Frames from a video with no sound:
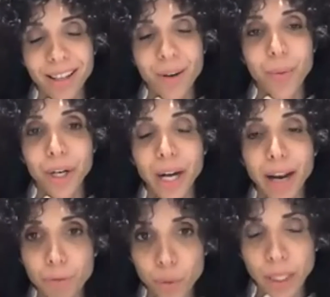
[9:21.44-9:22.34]
where
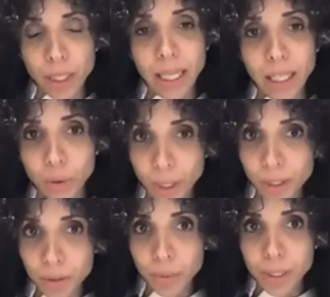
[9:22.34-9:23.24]
everyone can look
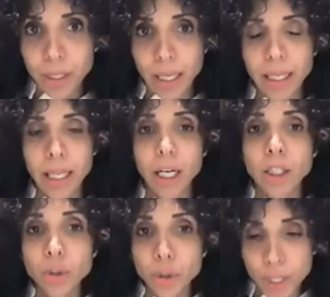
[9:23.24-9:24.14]
into it and can
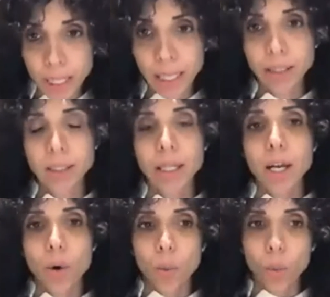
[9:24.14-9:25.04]
understand
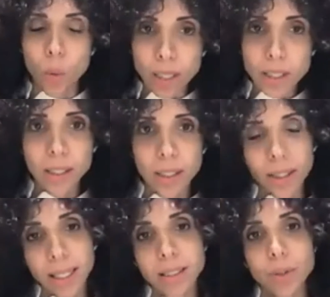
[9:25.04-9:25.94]
what
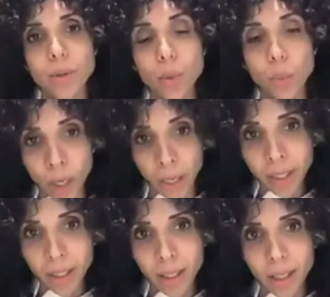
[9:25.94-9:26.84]
led to why.
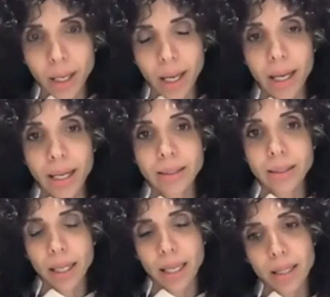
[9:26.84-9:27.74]
And
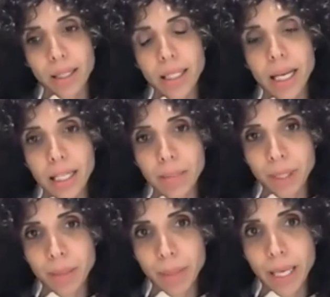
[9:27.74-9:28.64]
this has
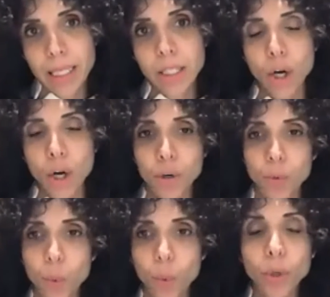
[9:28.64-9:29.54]
been based on
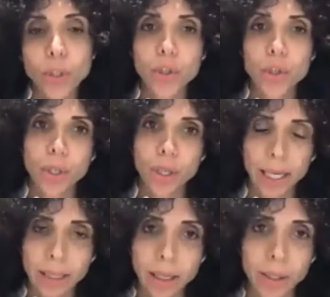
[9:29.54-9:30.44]
which
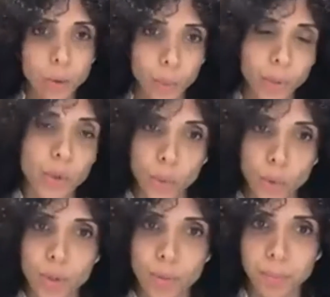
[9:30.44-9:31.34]
guideline or which source.